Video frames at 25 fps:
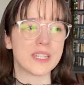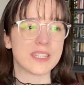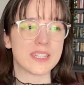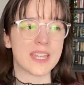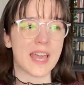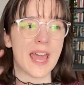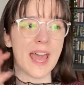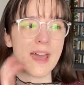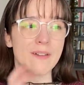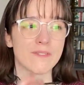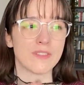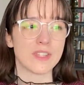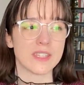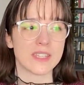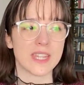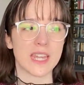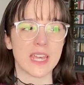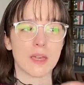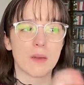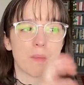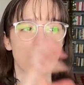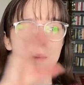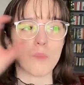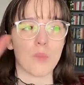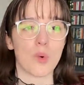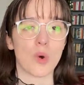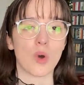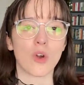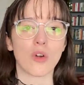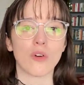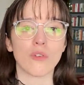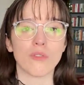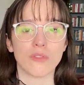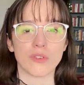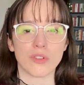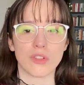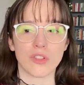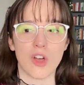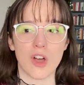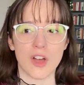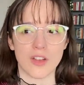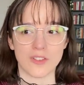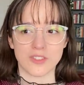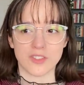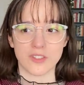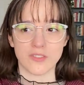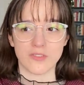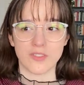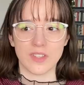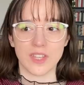to have this like moral
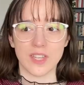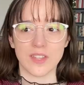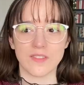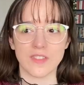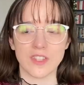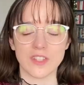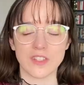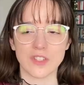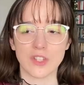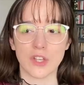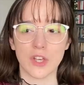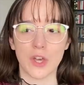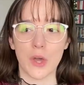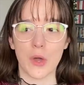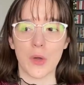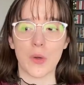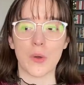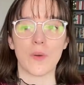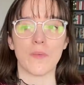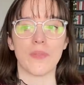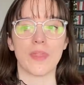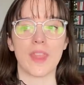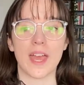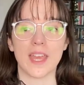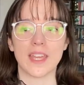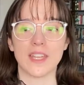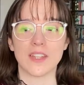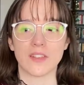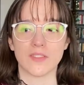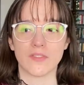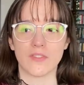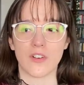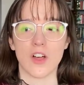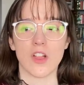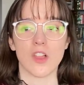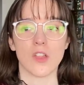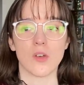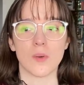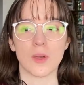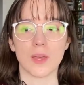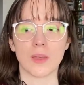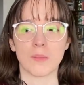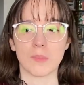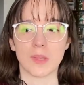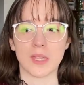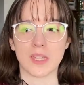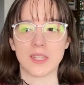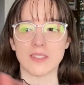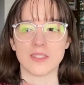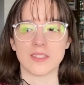philosophy, this code that he's following
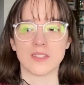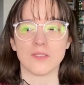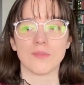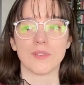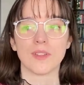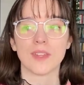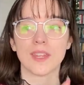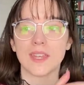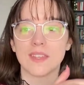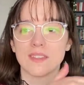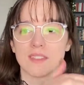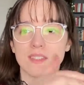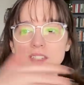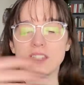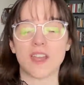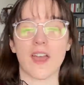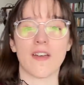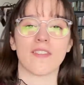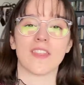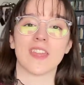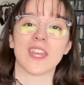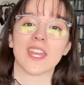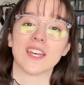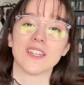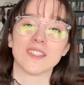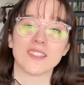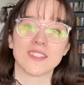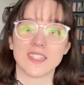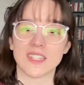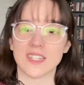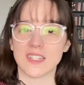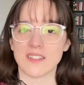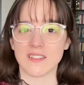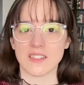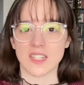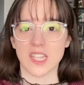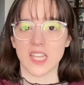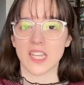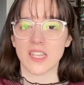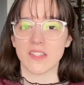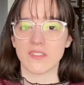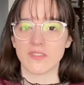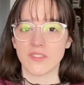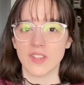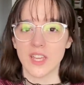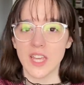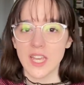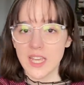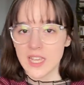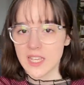because he really has nothing else in his
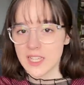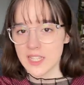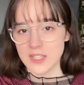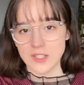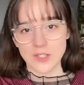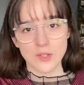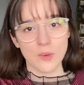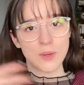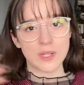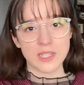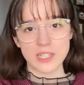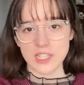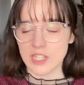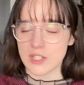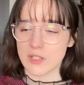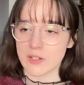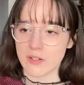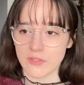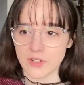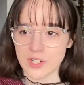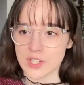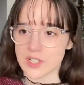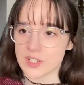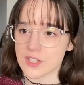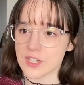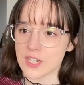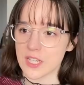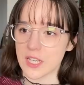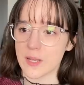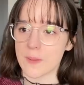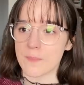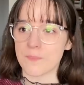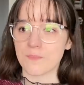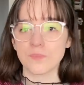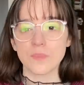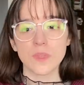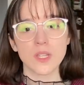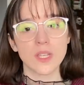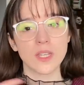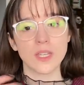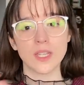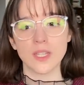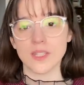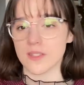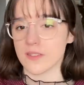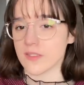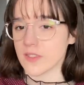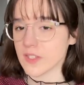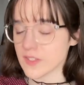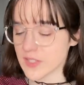life. He's going to university,
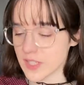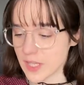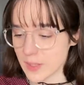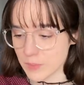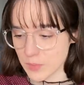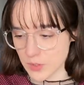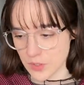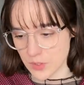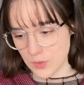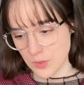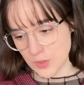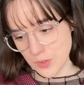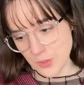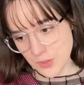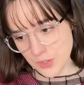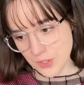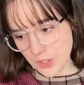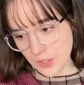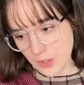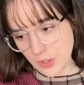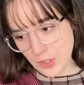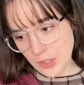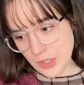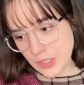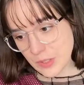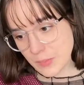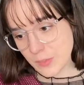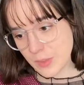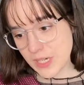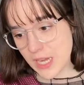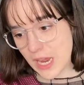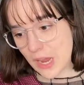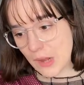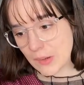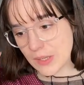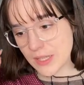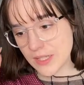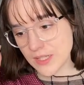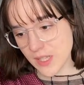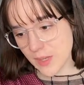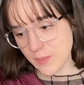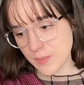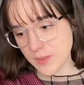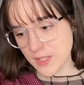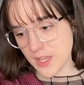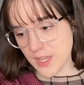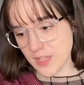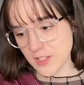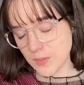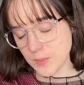he's in the same social circles, but now he's
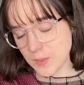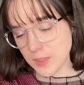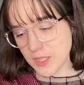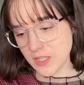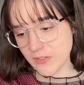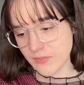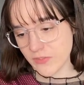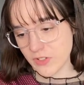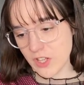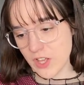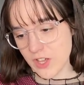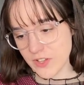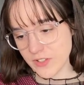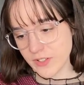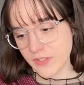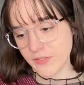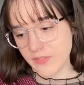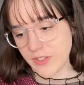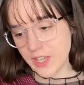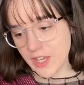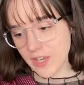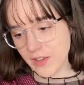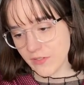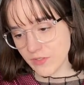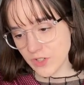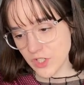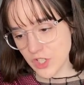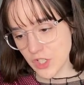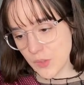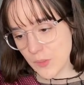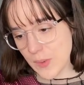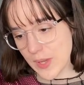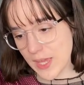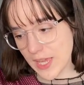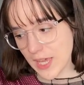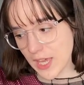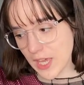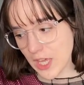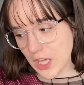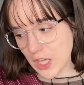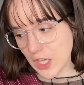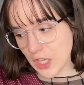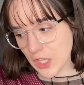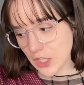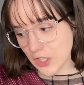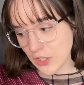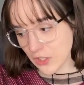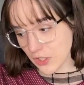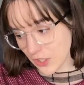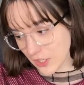obsessed with this philosophy of doing
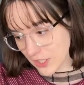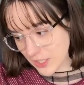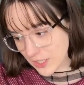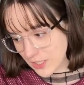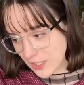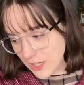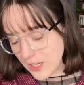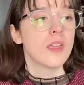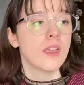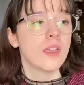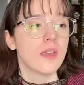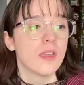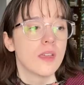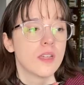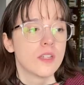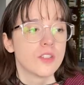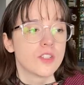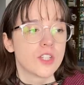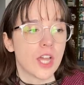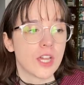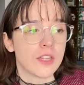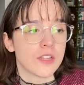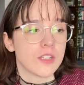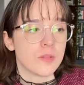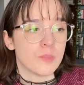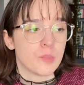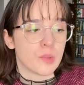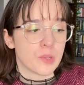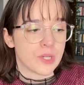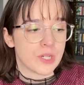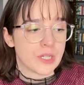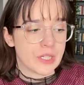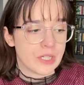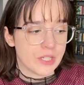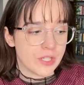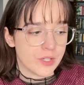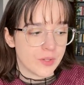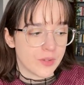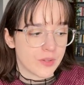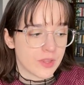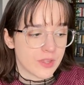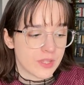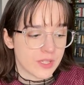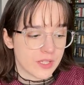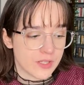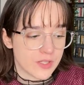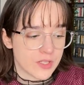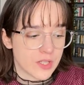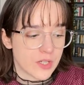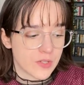good. Childhood, Boyhood, Youth
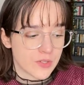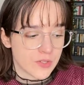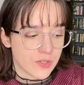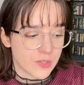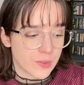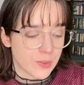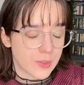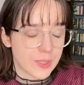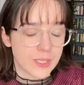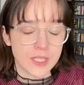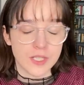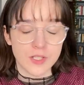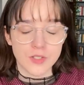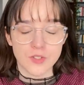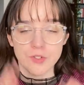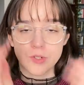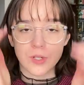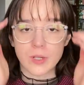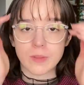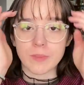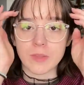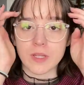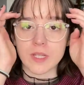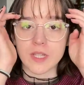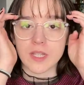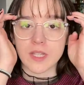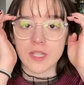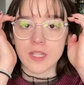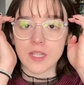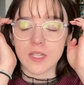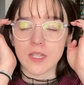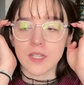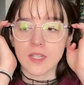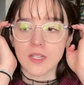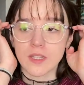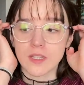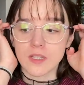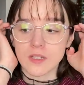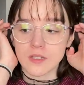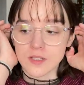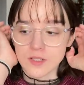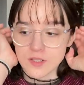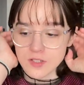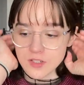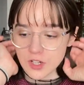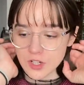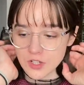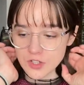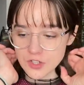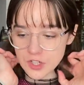is also an extremely
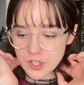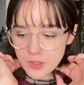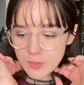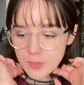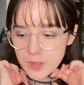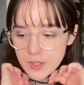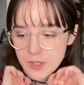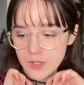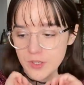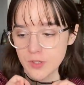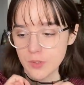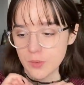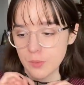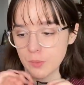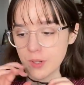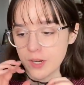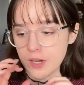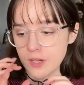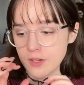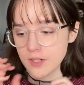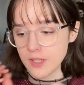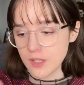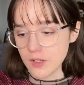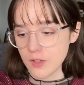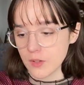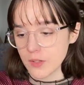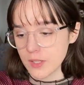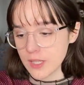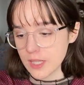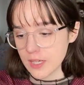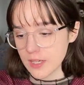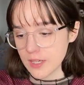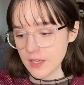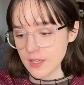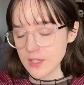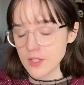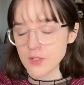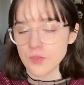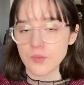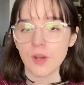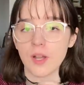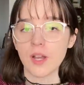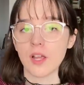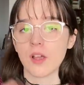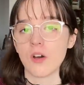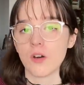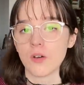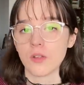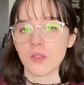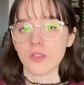nostalgic book where Nikolenka, he's
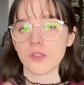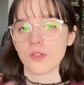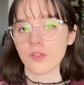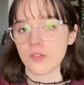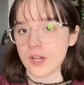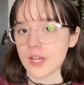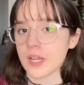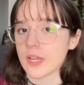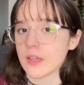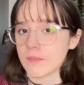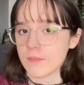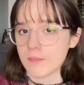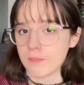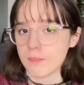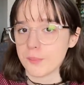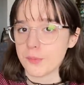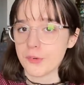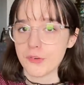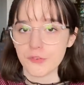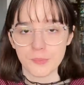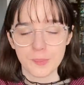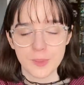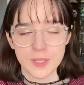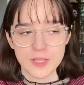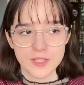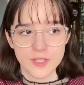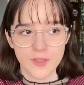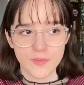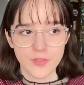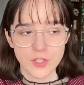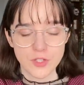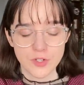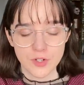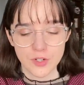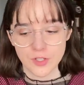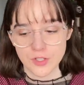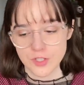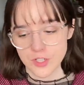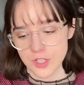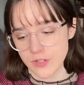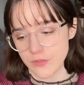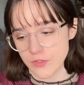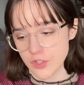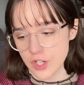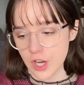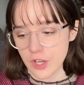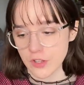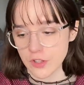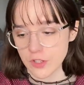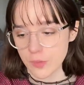writing all three movements of the trilogy of
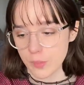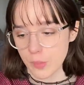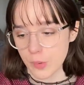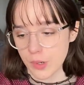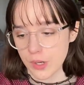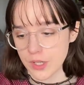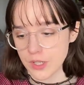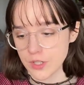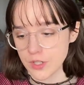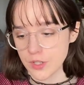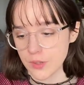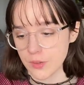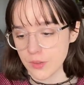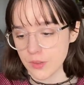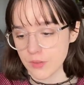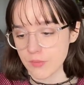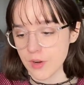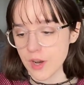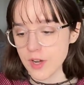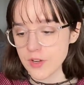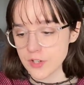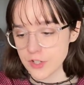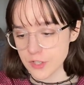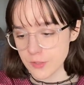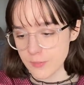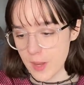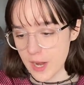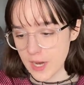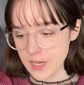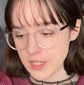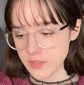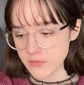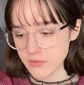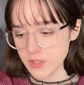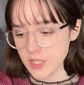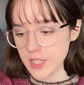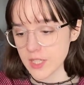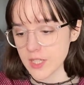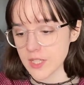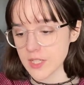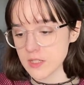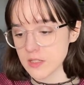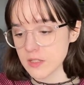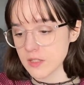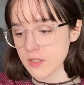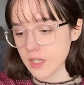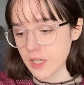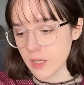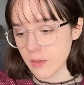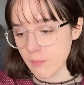Childhood, Boyhood, Youth retrospectively. He's
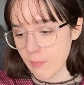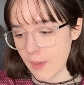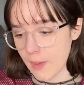looking